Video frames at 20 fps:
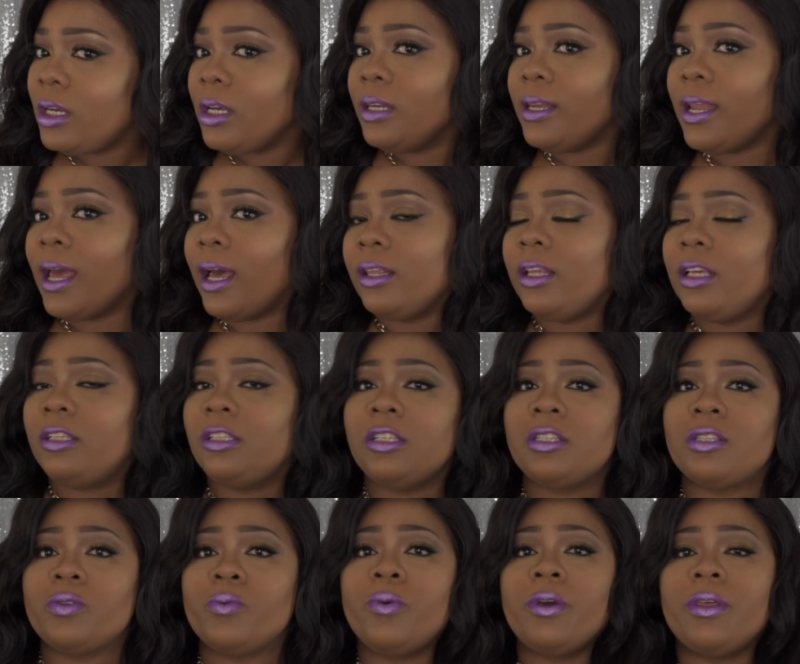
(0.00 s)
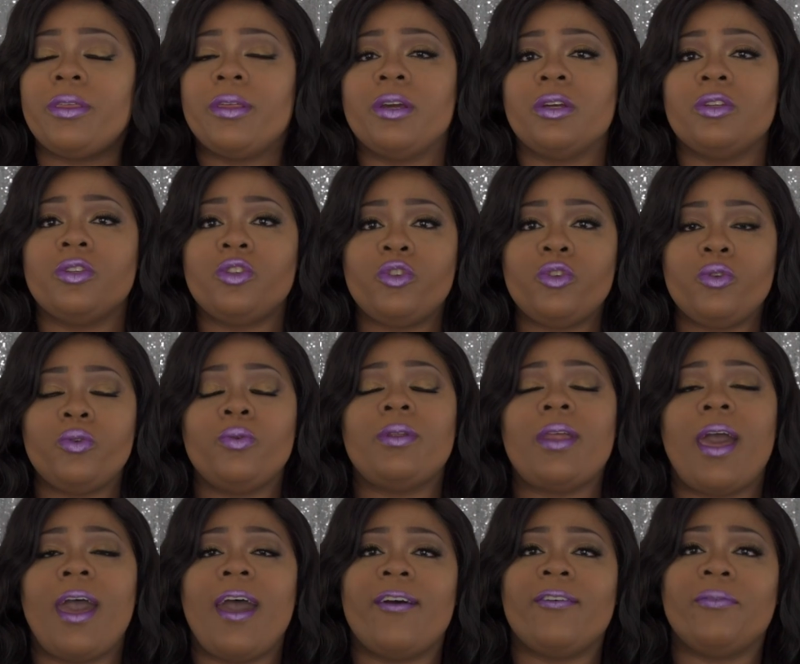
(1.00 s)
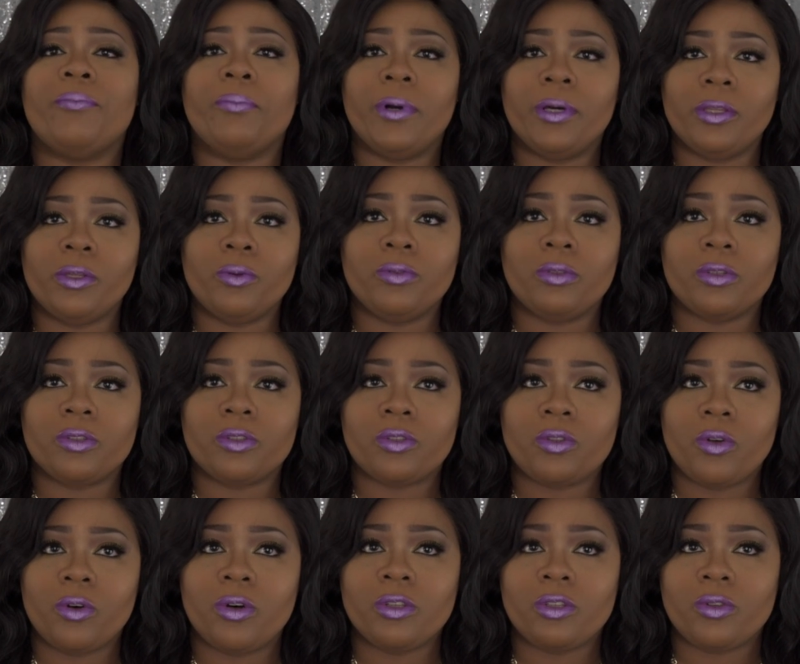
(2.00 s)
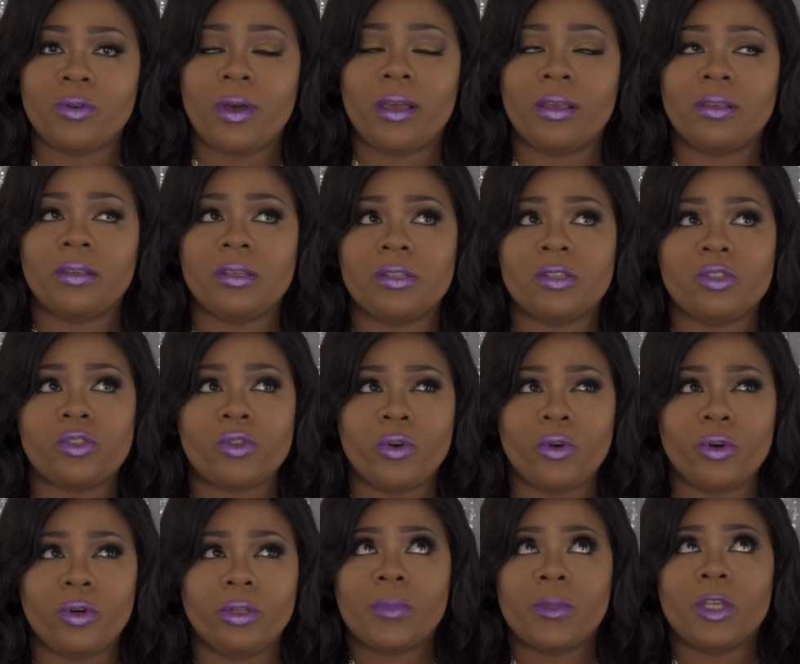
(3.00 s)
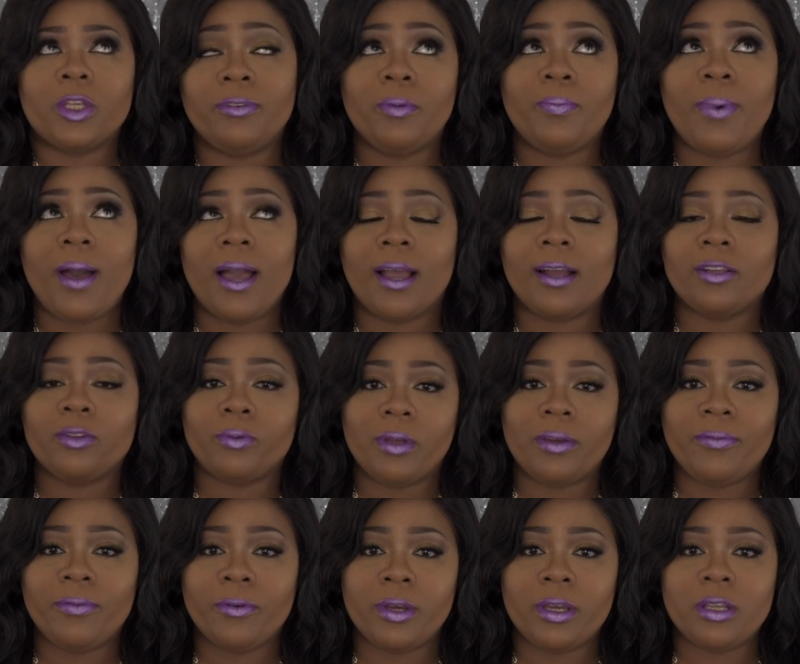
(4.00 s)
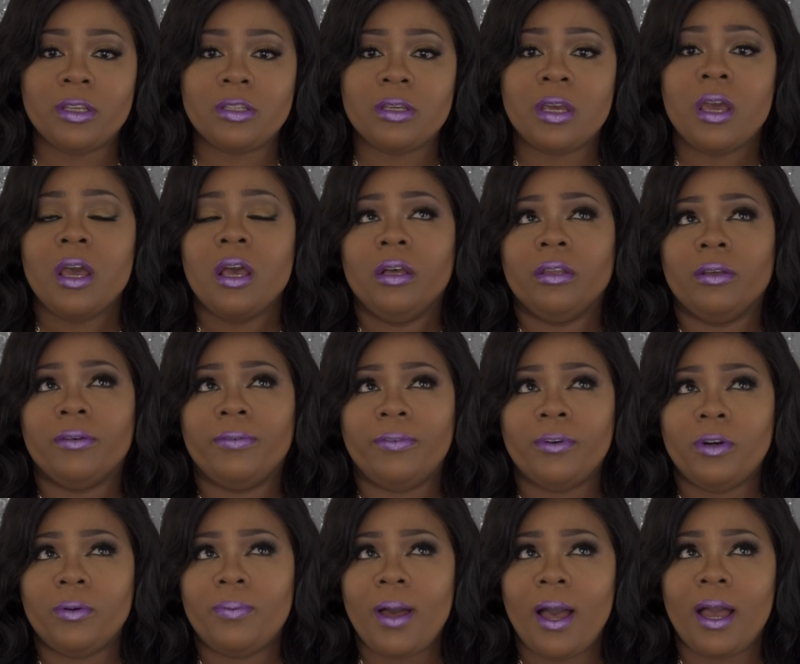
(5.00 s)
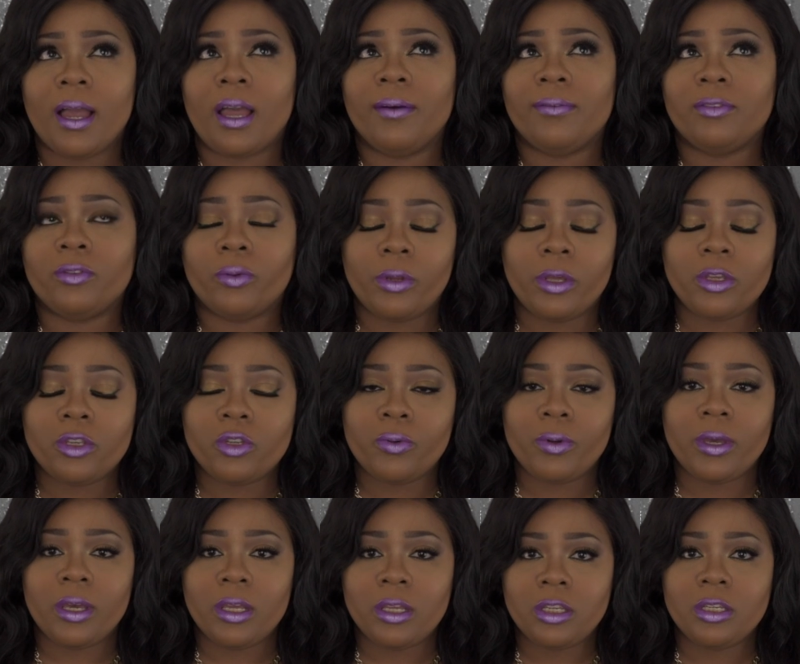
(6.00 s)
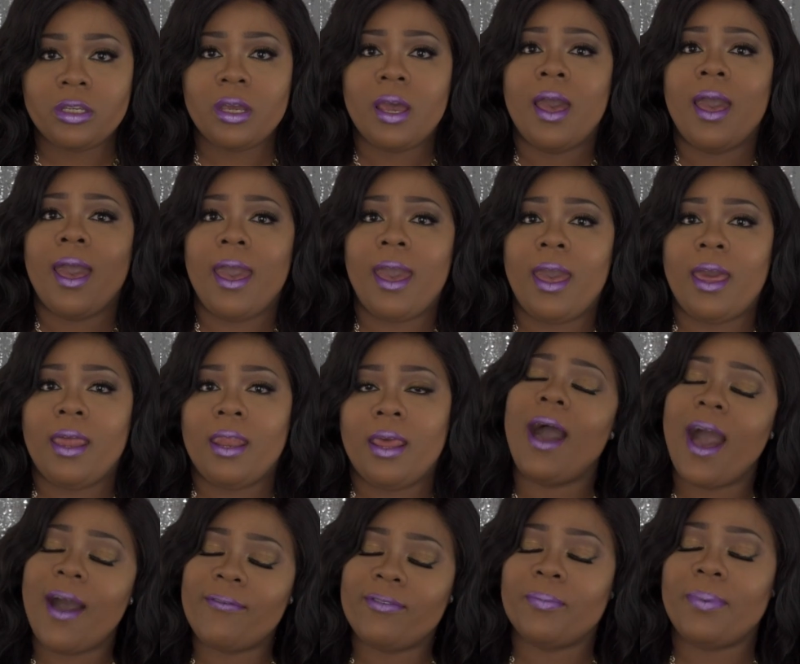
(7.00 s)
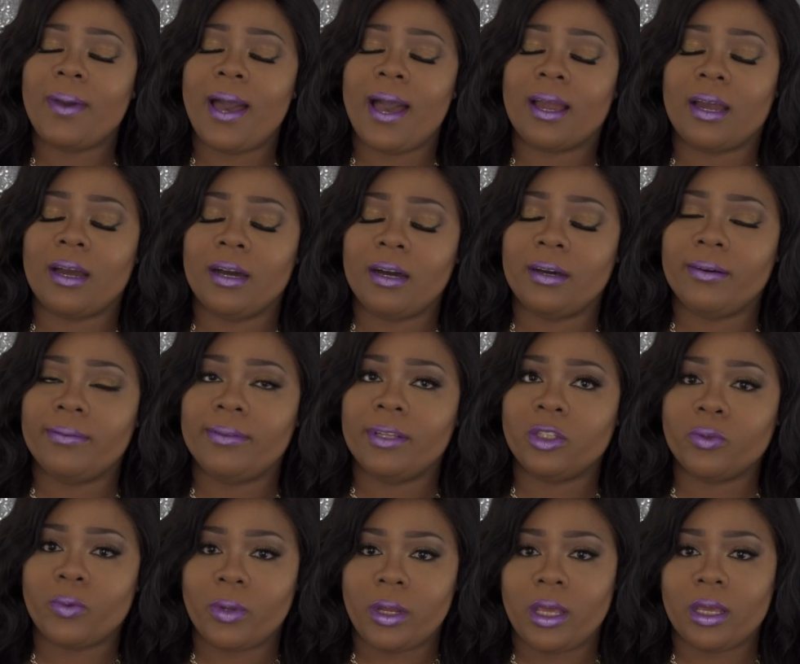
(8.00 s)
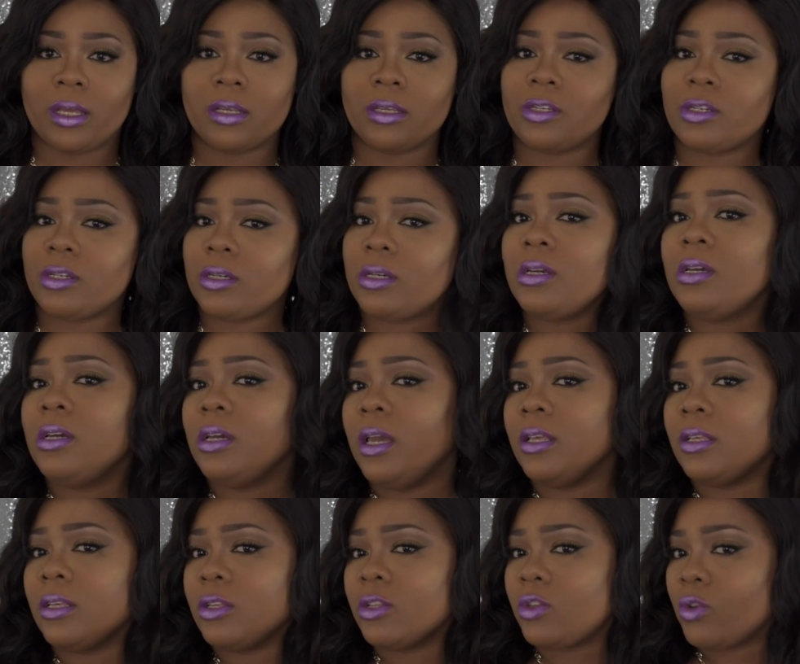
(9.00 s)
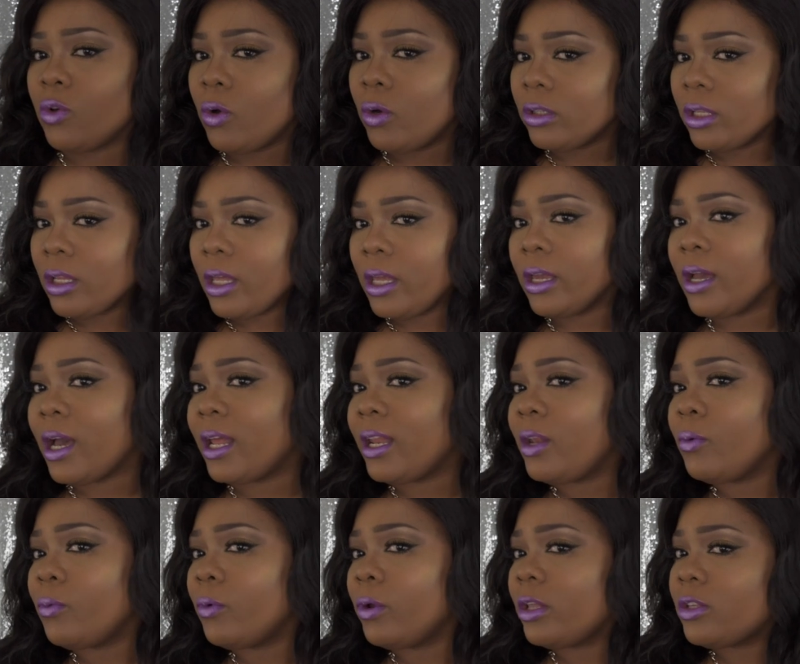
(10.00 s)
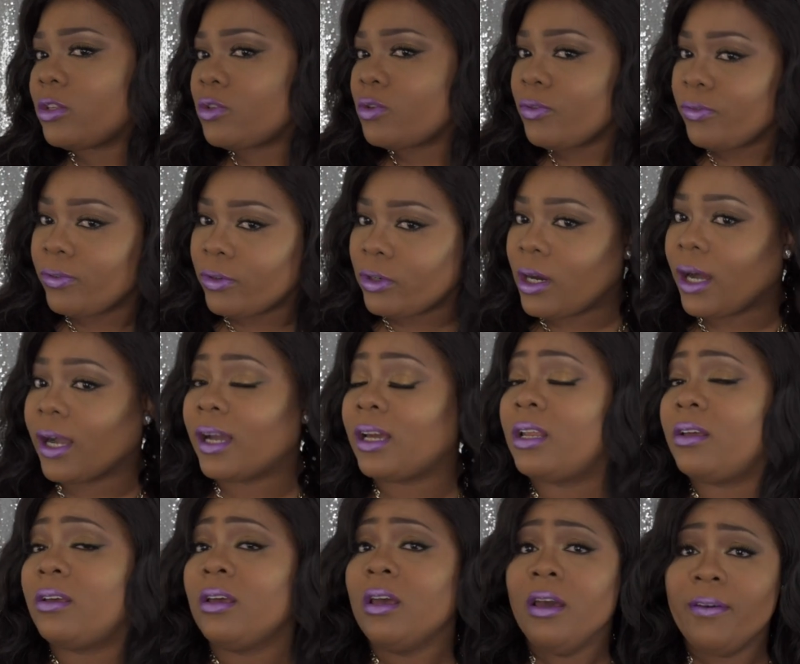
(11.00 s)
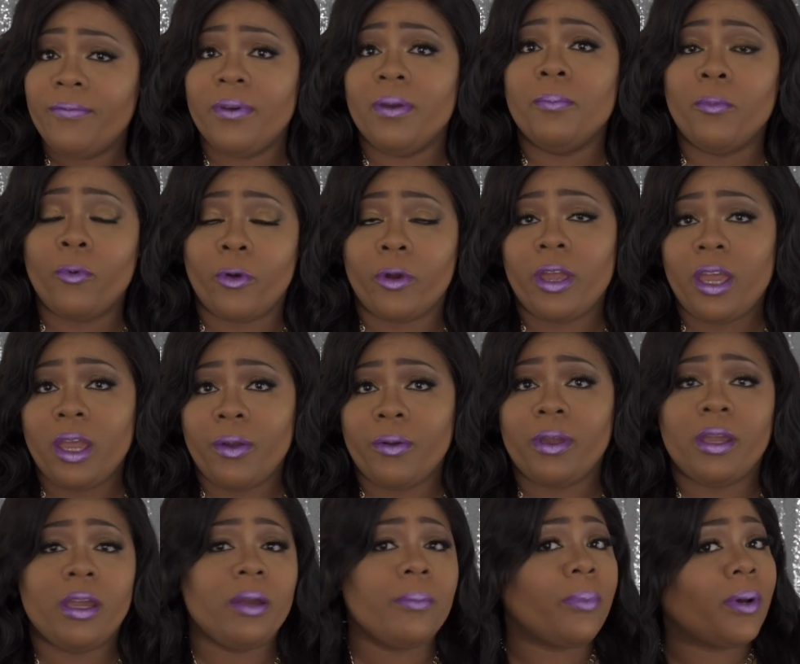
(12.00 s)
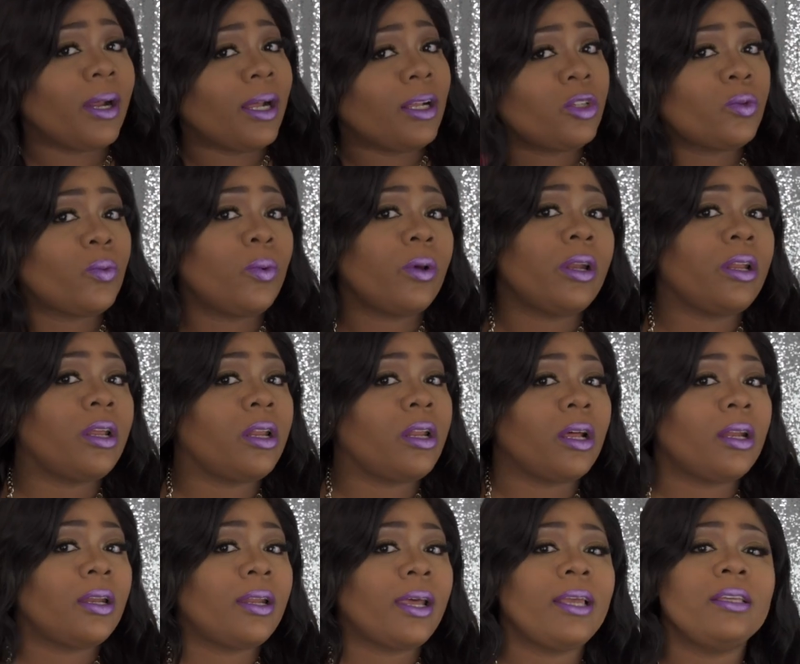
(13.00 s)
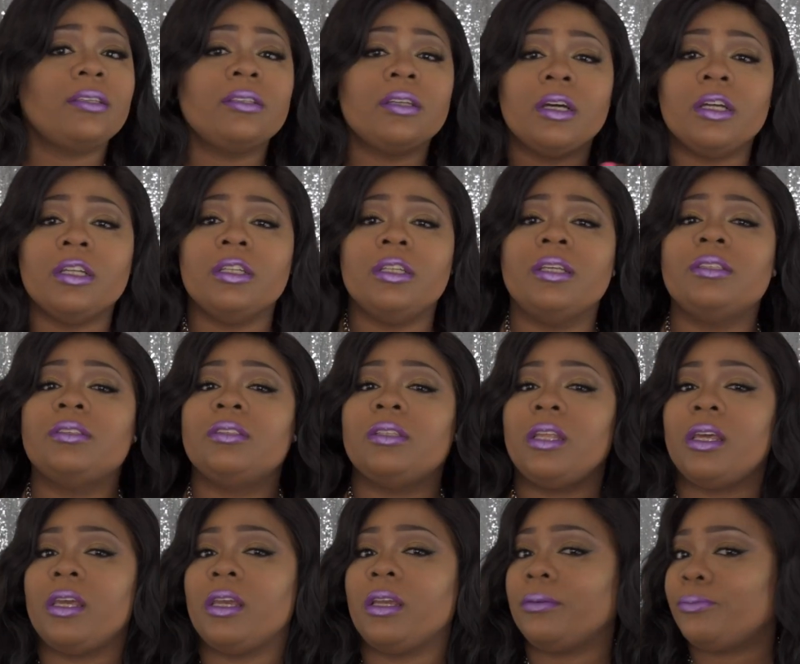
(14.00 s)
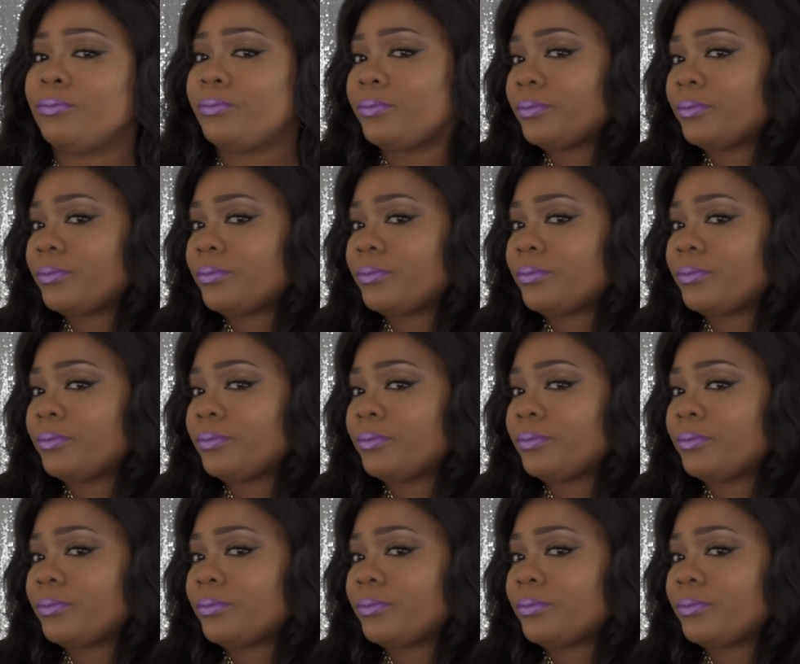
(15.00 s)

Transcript: Now this is with two and a half bundles installed. So I installed the full pack of 24 inch, the full pack of 22 inch, and half a pack of the 20 inch is installed in here. I didn't want it too full. I could have fit more here and here, but I just wanted a nice density.